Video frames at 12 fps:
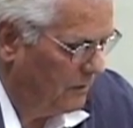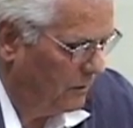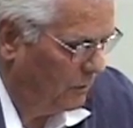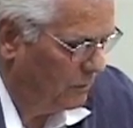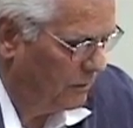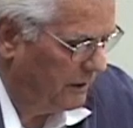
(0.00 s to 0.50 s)

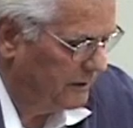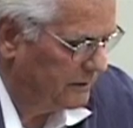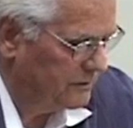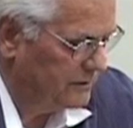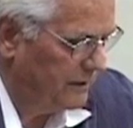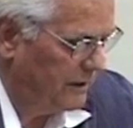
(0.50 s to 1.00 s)
Oh, let
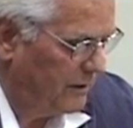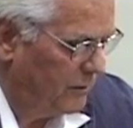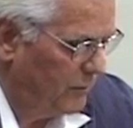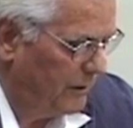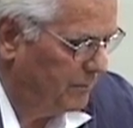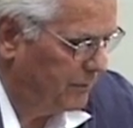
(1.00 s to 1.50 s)
us now
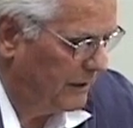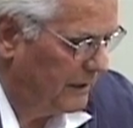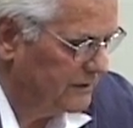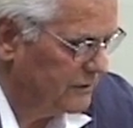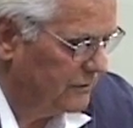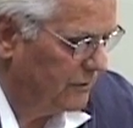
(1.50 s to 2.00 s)

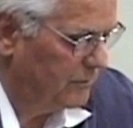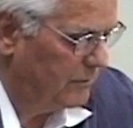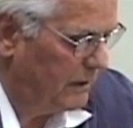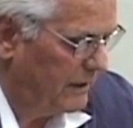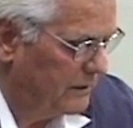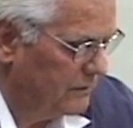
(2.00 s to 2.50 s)
replaster
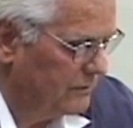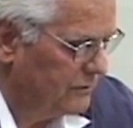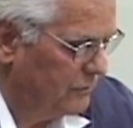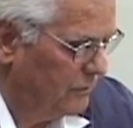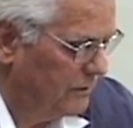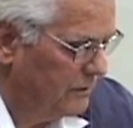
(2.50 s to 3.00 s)

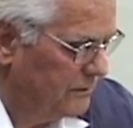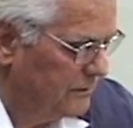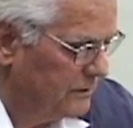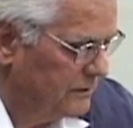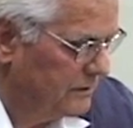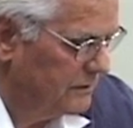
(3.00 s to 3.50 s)
Michael's
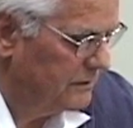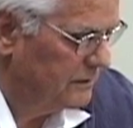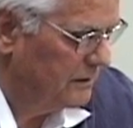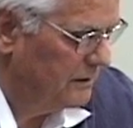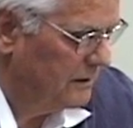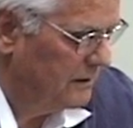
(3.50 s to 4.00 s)
wounds.
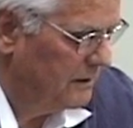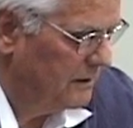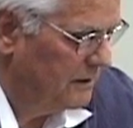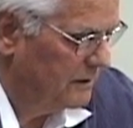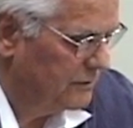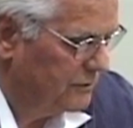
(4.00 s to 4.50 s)

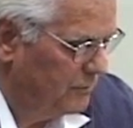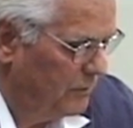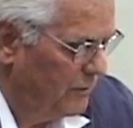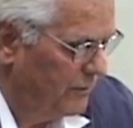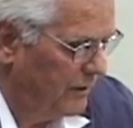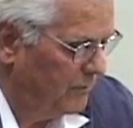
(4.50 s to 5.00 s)

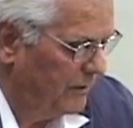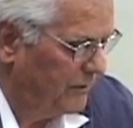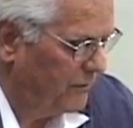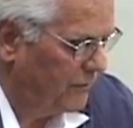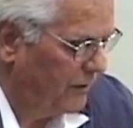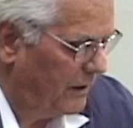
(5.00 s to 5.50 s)
Smooth them
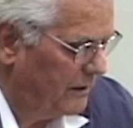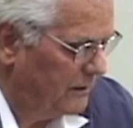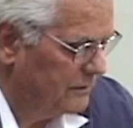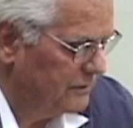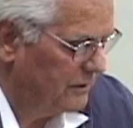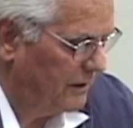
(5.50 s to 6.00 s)
with
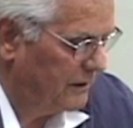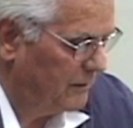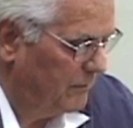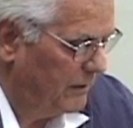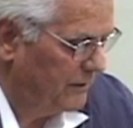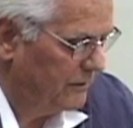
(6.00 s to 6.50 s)
trowels like a
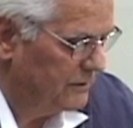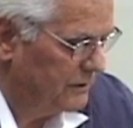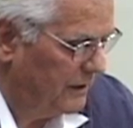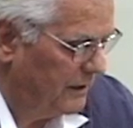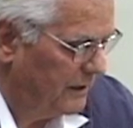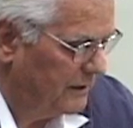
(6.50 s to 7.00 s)
mother's
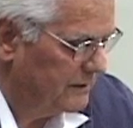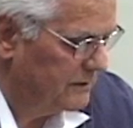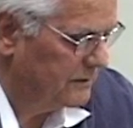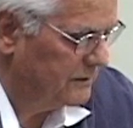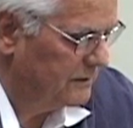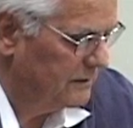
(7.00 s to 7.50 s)

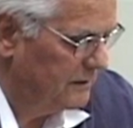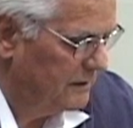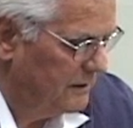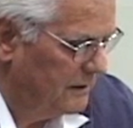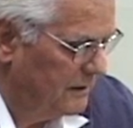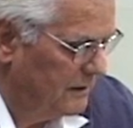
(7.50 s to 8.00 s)
hands,
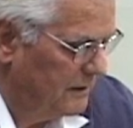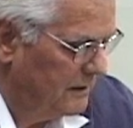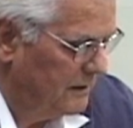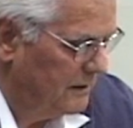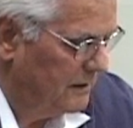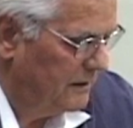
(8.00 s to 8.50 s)

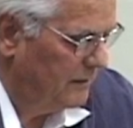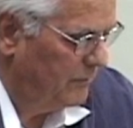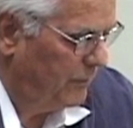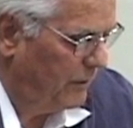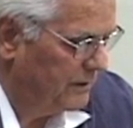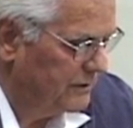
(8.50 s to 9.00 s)

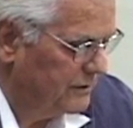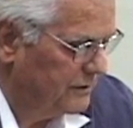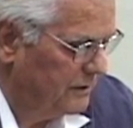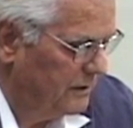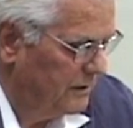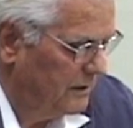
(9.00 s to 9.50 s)
and
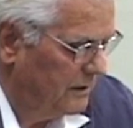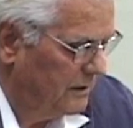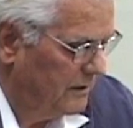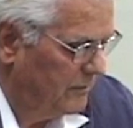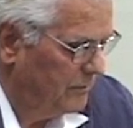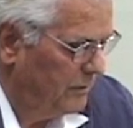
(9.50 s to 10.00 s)
brush
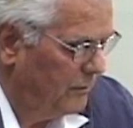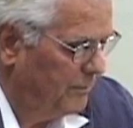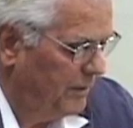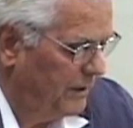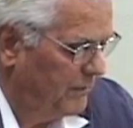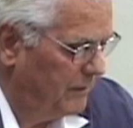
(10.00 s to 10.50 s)
blue
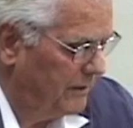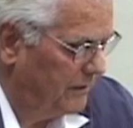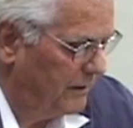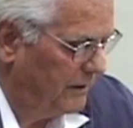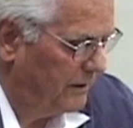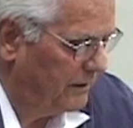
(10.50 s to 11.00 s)
pigment
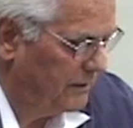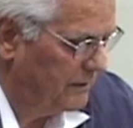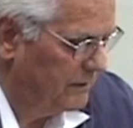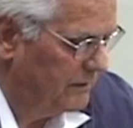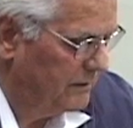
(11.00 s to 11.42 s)
there,